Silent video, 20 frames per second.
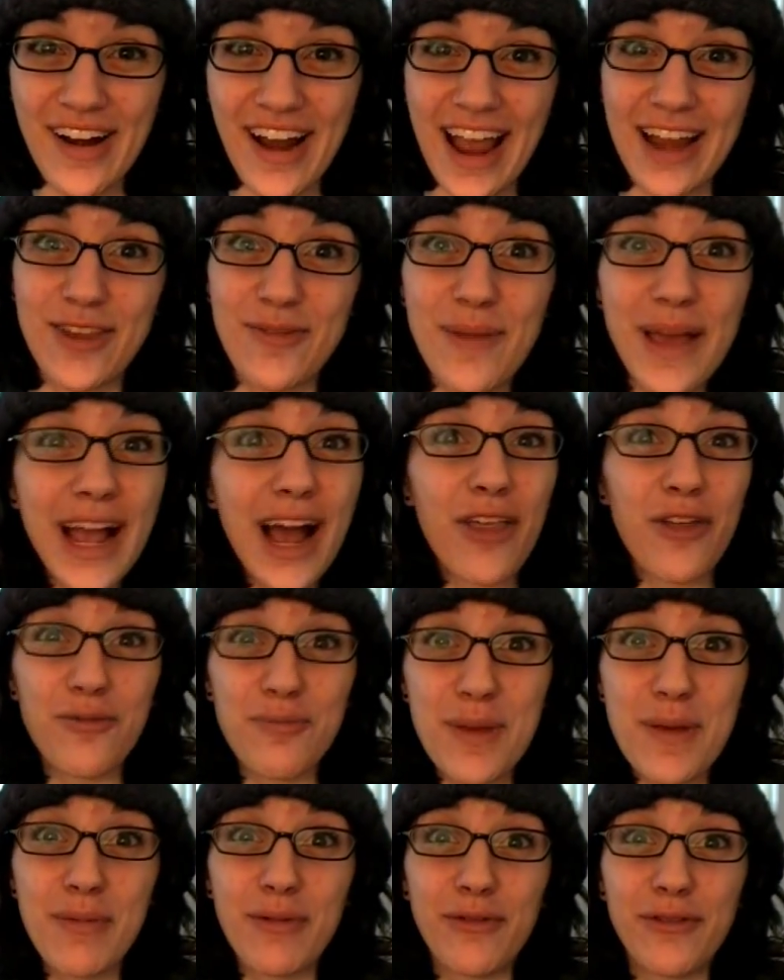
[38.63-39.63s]
and you make other
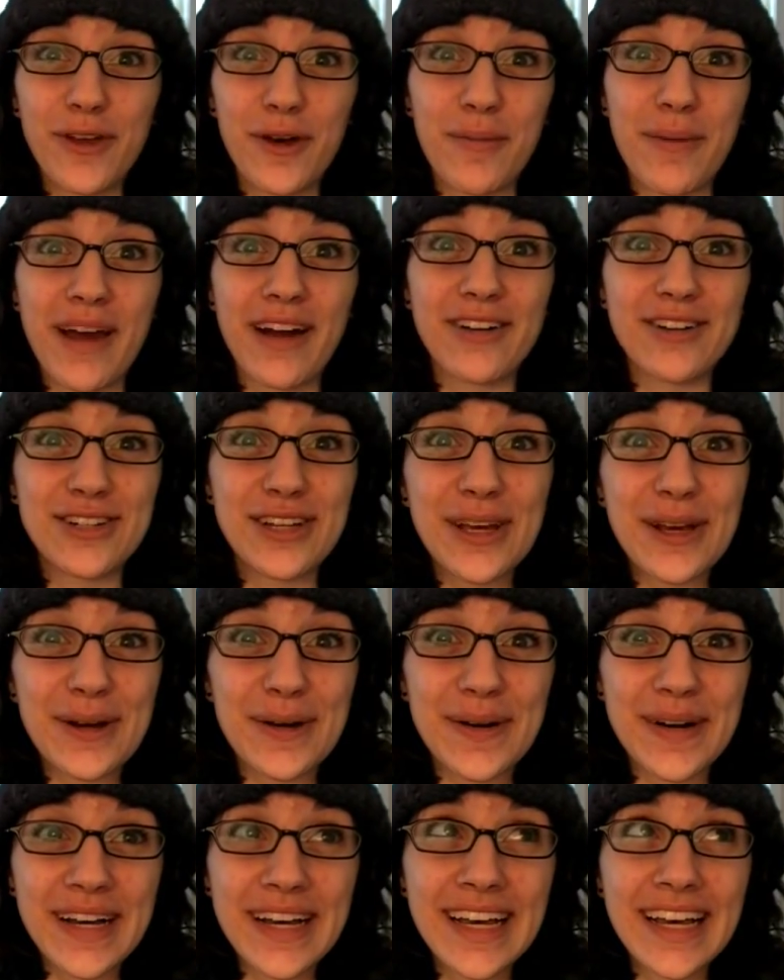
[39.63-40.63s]
people feel better
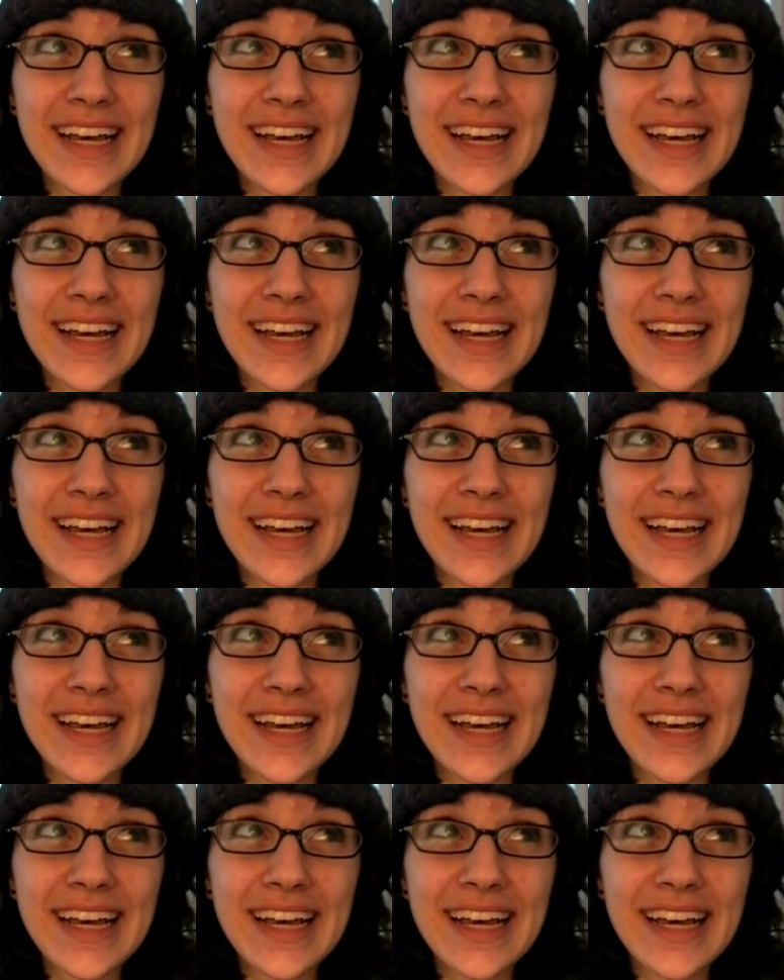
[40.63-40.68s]
too.